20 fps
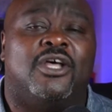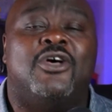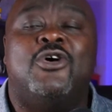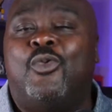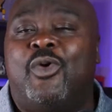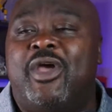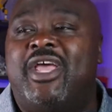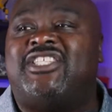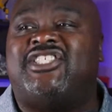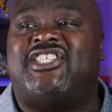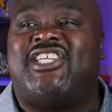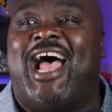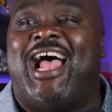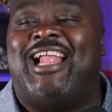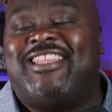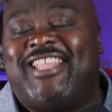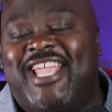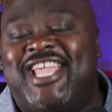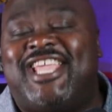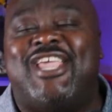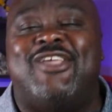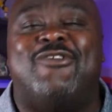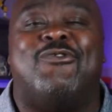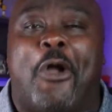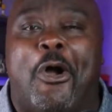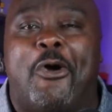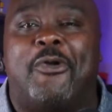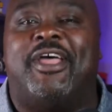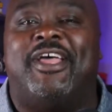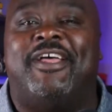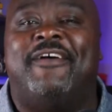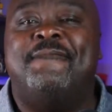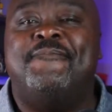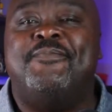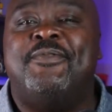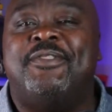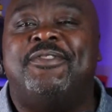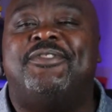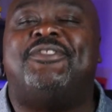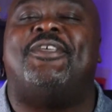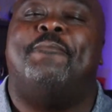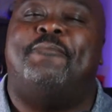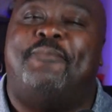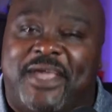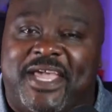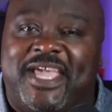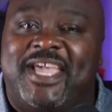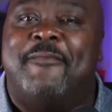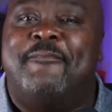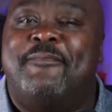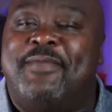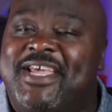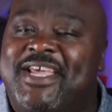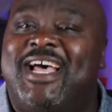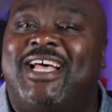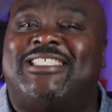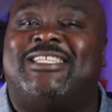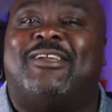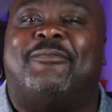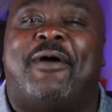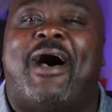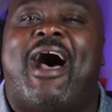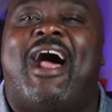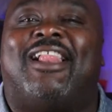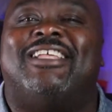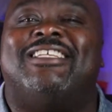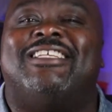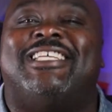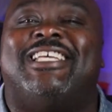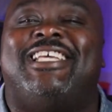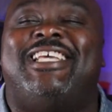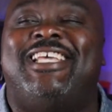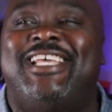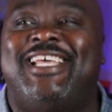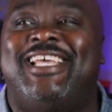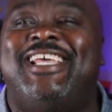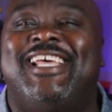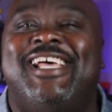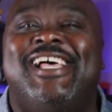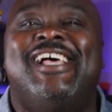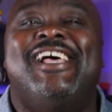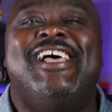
which I think he wrote it to be a BS apology.